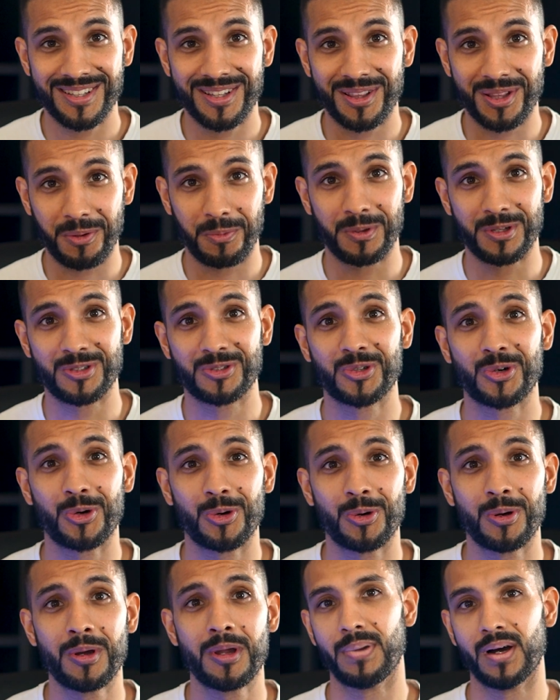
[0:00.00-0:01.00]
the
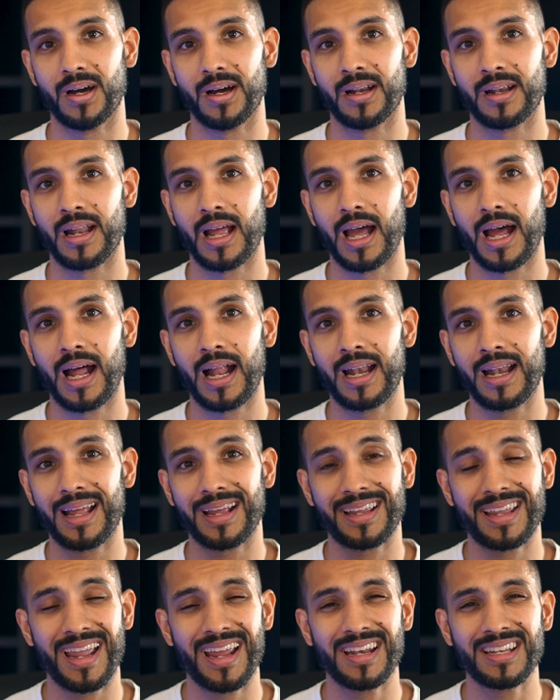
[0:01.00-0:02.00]
withdraw button, and
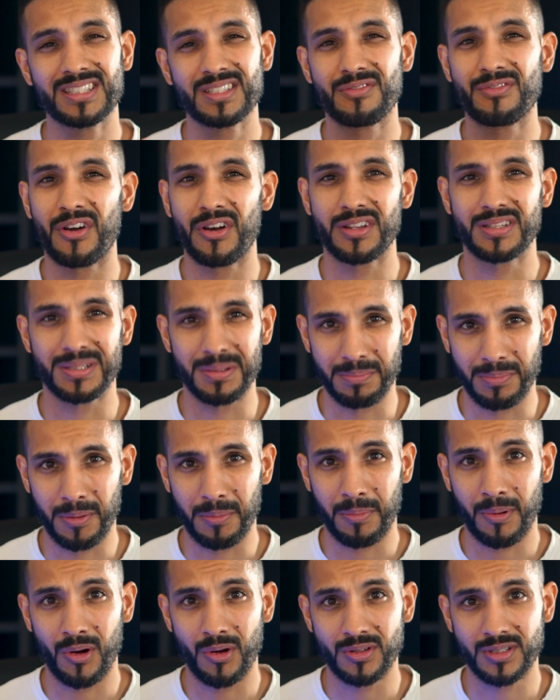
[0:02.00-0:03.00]
again it's a very simple
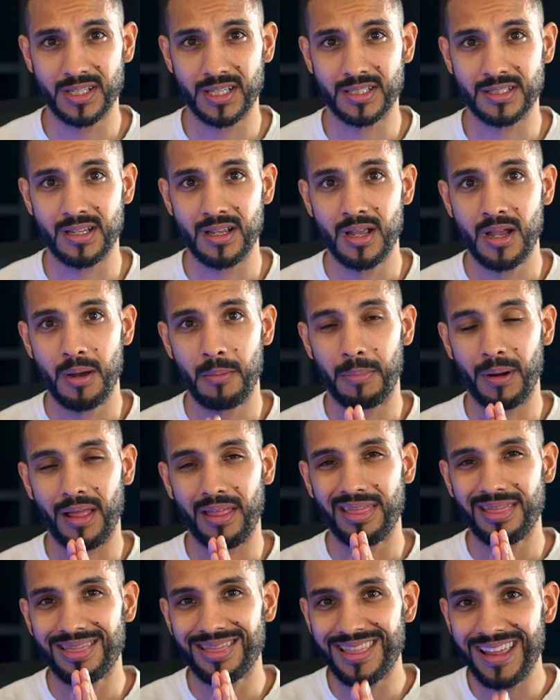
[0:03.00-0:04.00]
process, but
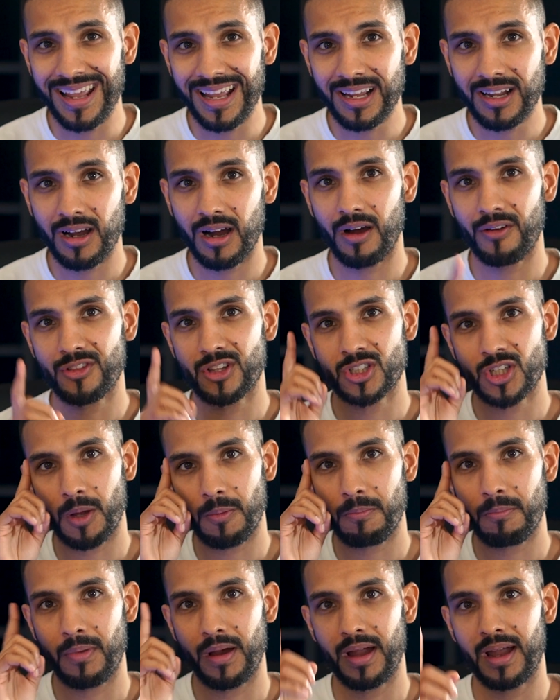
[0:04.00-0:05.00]
I think off the
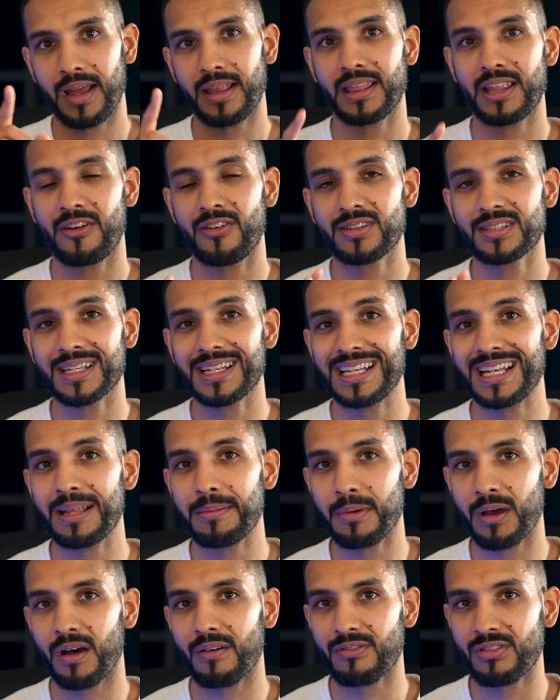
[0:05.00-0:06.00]
top of my head there is a
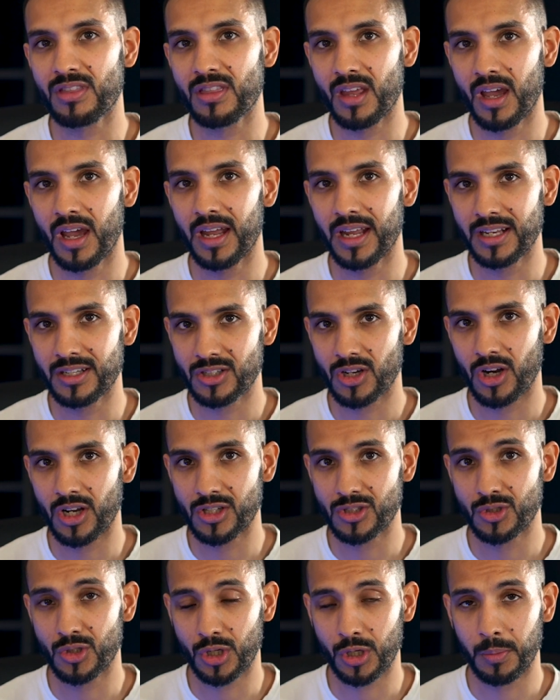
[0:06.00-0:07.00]
limit of
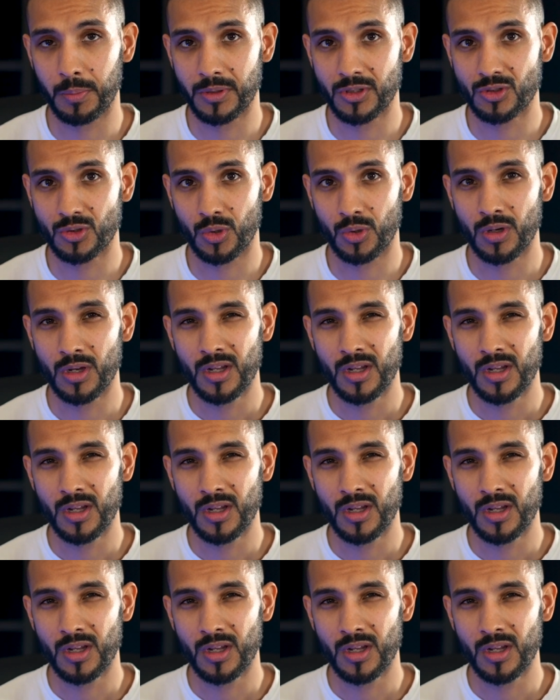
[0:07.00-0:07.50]
$30 you can withdraw,